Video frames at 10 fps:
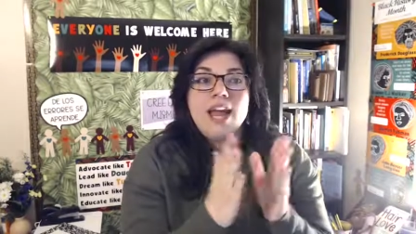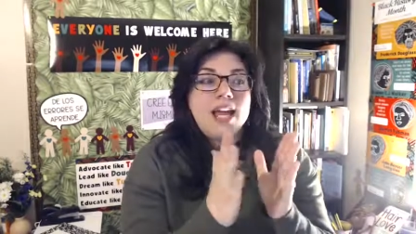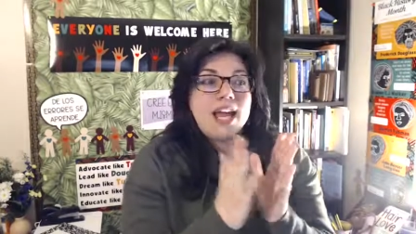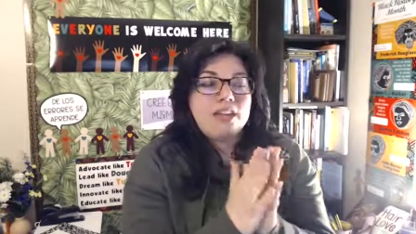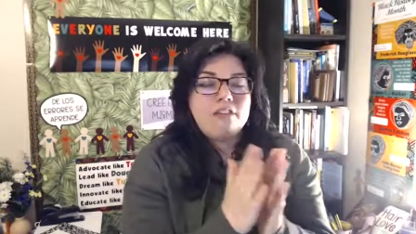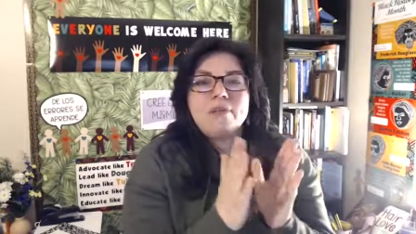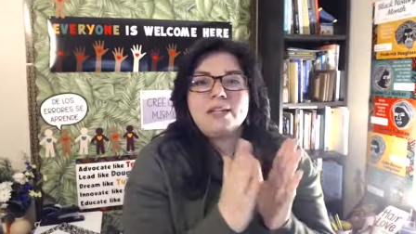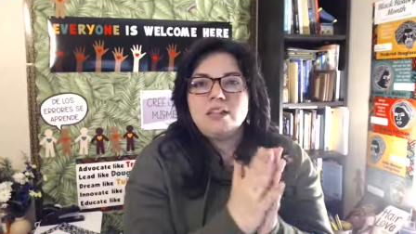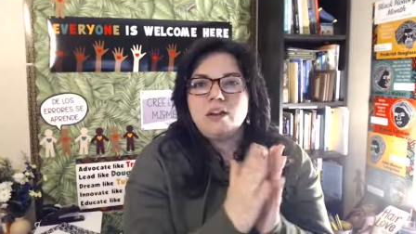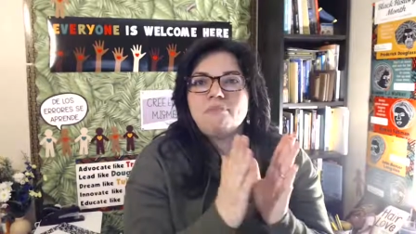and I give
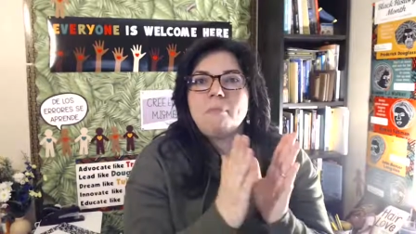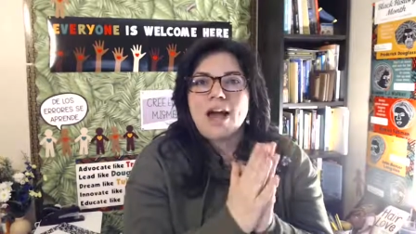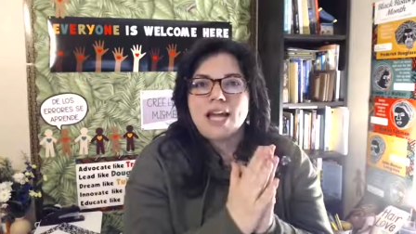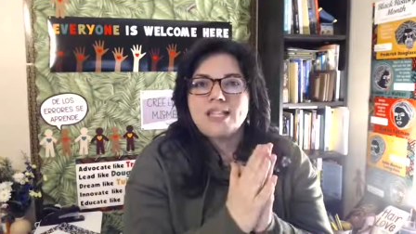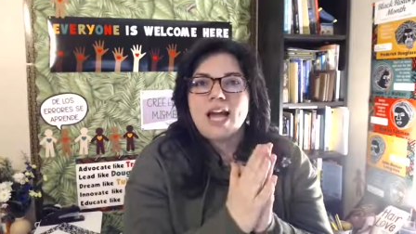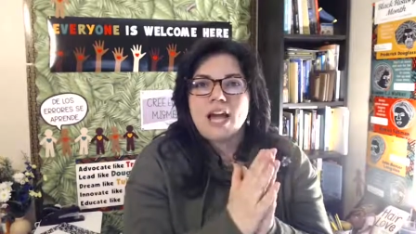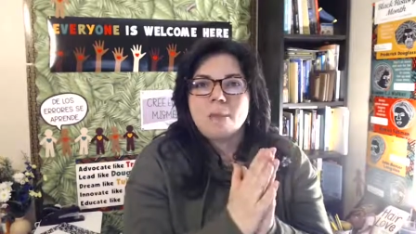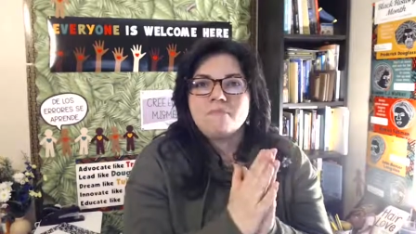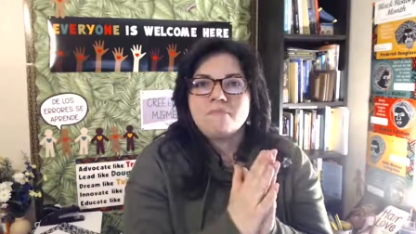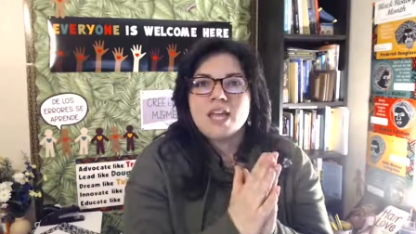myself my time